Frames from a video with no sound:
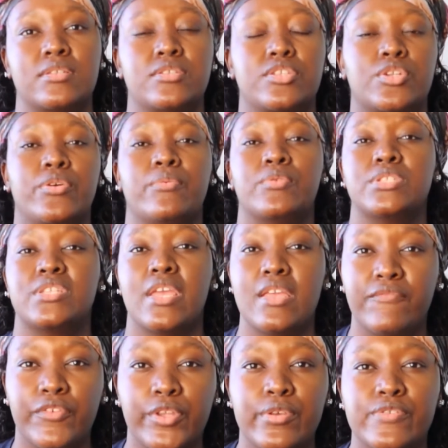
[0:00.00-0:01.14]
you know, he would take
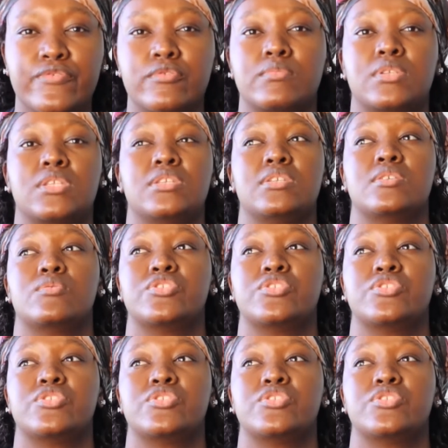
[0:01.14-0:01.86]
videos for me, he